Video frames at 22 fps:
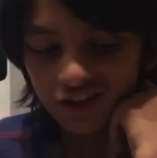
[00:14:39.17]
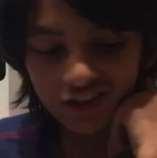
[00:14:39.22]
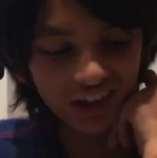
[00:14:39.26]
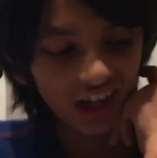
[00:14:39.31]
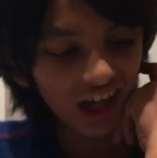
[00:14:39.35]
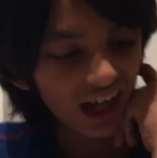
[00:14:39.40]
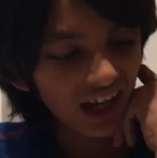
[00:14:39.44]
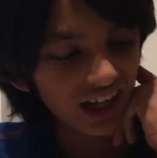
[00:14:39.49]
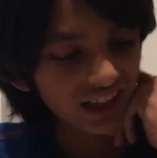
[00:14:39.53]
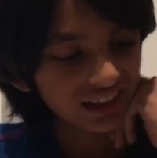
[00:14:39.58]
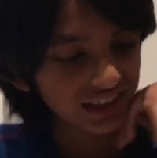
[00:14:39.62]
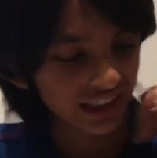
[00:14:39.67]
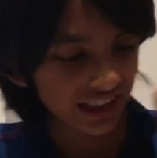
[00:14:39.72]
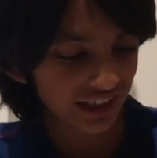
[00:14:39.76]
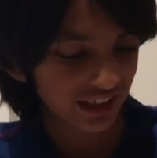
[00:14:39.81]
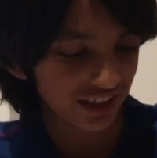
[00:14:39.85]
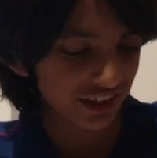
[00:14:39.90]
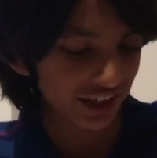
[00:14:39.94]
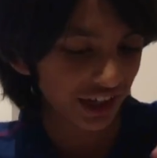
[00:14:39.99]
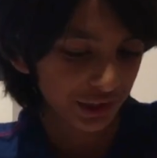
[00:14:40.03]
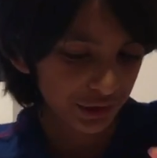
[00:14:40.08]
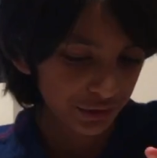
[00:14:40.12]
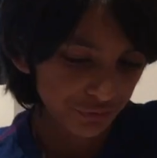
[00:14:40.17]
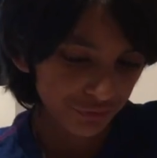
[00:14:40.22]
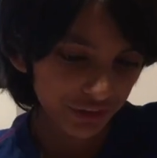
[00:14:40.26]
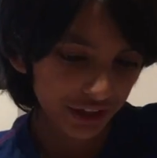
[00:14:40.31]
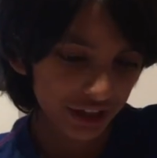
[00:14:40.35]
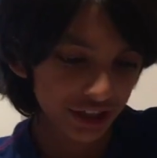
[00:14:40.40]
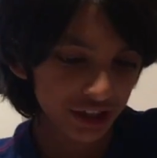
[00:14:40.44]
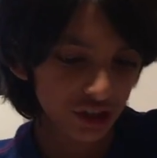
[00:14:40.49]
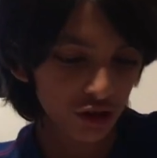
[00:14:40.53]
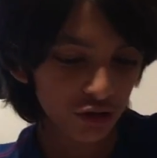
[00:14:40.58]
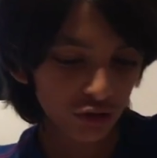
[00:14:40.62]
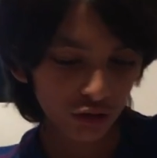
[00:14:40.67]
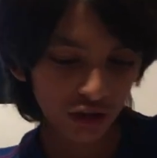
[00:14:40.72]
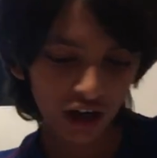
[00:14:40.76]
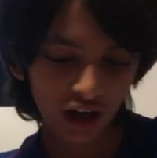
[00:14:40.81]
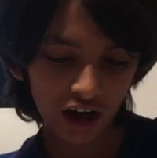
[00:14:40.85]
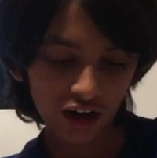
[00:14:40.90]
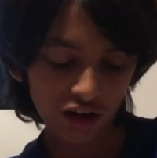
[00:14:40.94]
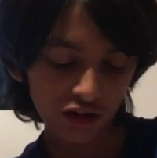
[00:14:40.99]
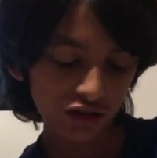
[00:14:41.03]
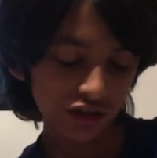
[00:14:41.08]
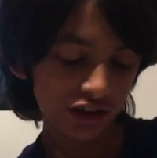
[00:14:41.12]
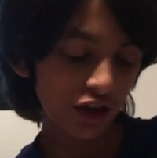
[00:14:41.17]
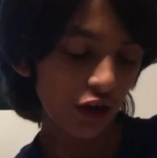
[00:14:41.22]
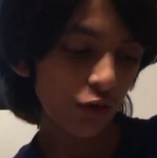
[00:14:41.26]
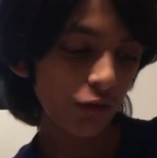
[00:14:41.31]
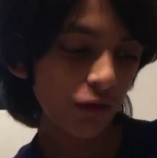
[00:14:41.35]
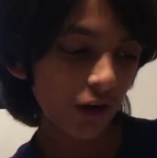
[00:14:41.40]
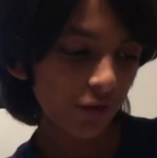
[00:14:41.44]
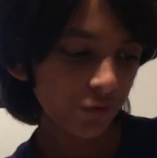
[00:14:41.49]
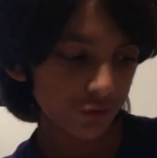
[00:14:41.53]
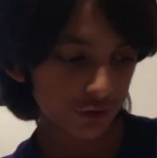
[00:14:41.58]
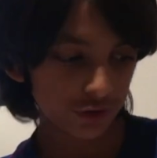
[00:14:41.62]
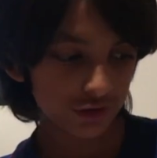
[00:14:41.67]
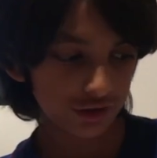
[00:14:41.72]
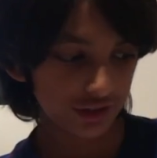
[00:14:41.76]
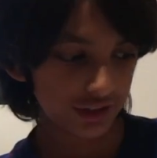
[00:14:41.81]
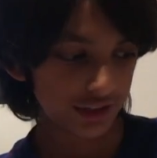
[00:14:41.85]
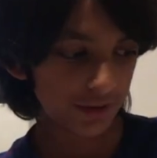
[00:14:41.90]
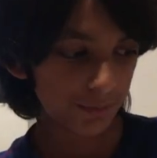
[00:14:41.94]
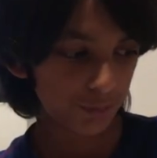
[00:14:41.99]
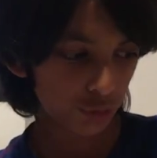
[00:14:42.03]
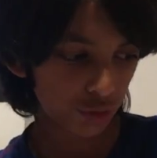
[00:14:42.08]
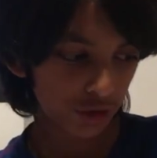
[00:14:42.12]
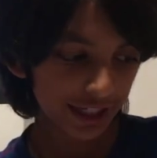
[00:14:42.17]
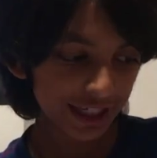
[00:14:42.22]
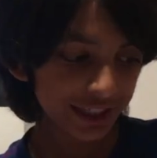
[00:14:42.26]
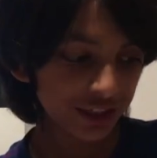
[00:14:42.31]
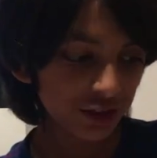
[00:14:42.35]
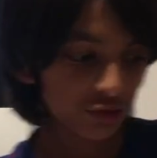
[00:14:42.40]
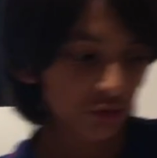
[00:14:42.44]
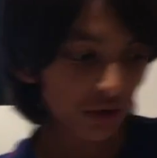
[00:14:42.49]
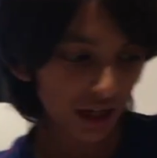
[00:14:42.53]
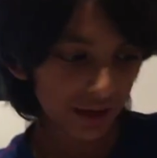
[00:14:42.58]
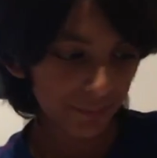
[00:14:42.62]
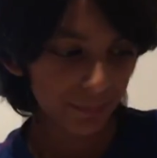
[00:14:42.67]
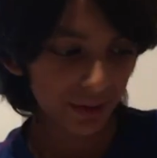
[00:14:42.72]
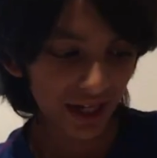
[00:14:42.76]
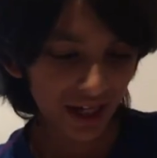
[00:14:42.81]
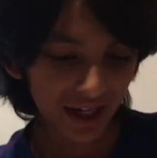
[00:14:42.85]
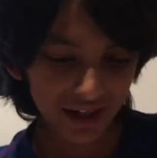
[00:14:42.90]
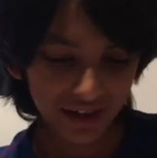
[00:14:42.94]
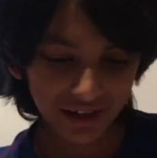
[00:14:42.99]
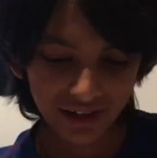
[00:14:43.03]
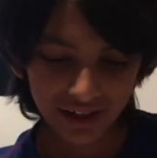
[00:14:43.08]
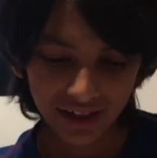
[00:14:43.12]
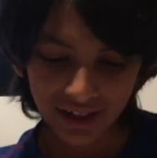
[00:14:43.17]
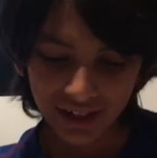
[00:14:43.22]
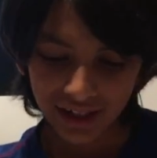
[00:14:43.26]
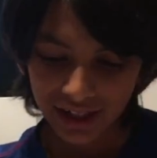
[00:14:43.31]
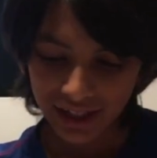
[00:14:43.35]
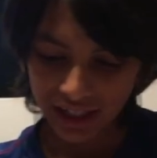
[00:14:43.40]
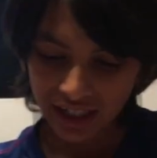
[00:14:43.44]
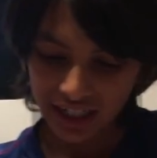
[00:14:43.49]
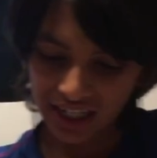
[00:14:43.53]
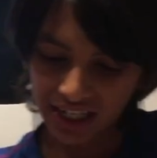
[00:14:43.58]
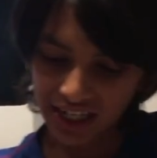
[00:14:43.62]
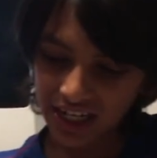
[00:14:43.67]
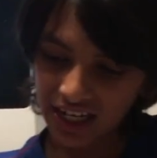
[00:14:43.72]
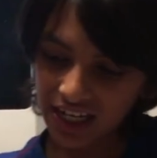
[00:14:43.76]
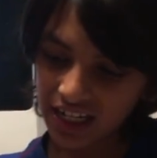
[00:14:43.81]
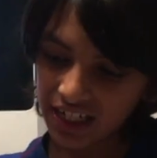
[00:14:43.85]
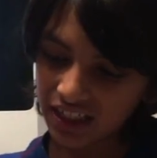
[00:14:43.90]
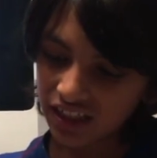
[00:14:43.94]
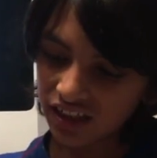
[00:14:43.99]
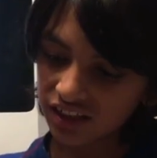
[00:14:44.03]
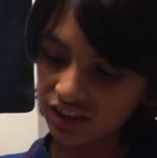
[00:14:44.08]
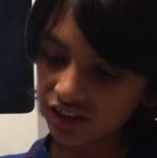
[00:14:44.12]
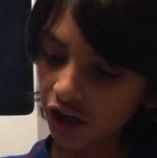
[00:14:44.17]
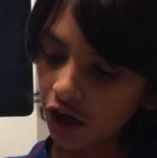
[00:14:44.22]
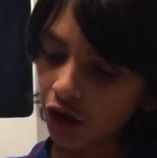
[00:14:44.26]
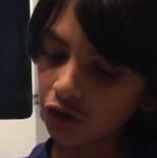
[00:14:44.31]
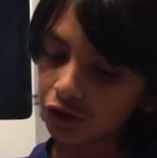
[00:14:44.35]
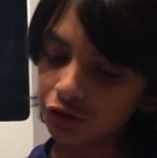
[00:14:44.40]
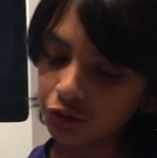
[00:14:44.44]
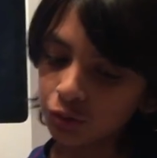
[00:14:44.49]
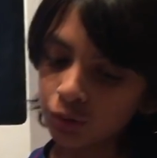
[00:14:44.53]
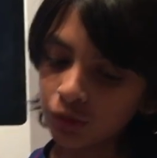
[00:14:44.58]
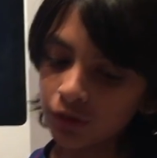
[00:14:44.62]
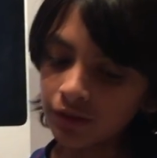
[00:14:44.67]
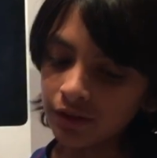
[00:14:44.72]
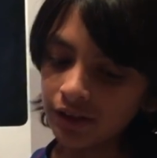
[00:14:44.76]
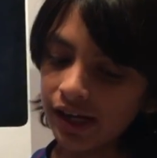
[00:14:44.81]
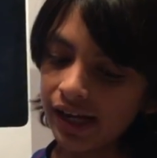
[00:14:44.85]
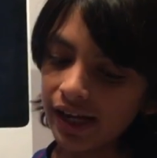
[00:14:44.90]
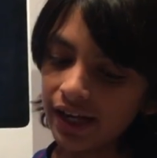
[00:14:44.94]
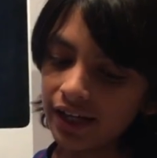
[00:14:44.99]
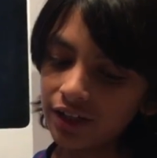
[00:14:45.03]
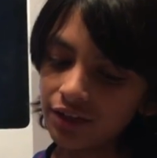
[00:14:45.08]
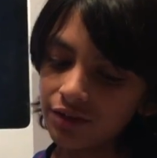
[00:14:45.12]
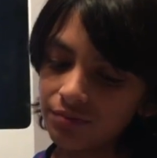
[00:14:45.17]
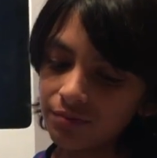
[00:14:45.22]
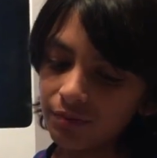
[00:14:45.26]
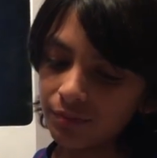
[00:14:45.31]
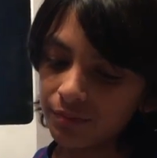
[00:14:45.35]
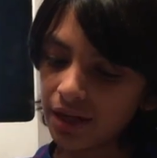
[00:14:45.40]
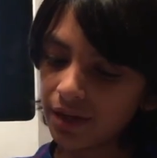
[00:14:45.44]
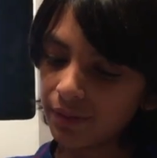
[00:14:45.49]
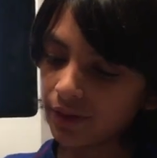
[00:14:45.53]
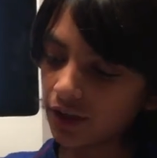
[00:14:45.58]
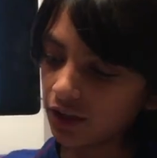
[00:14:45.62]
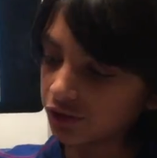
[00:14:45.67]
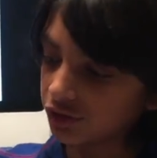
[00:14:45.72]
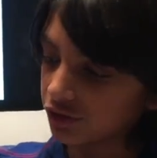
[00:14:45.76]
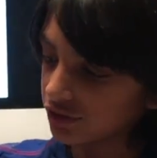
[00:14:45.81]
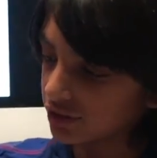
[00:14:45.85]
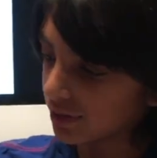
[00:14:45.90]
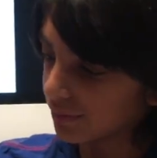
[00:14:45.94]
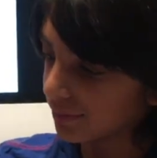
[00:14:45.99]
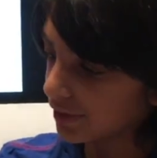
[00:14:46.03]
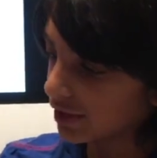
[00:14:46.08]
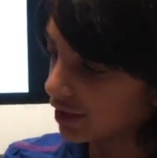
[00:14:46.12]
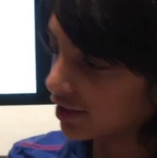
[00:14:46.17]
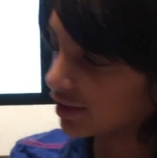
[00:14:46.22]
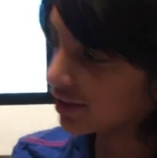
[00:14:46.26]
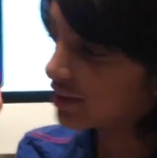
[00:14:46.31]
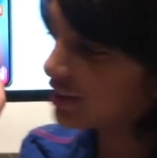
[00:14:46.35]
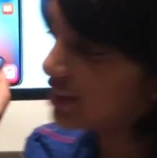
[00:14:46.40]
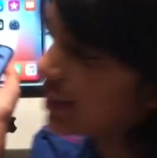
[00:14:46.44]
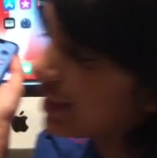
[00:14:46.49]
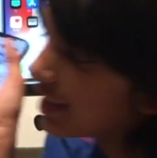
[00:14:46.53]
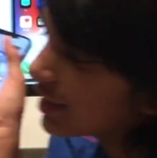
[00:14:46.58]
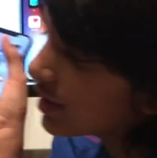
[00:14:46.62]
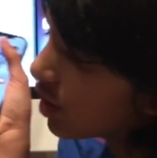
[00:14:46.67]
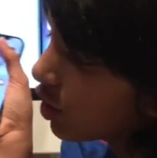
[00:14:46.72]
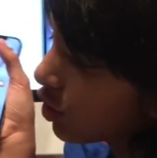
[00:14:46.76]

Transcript: So guys, in another video, I'll go over the brand new iPad, and maybe I'll do something on the 6.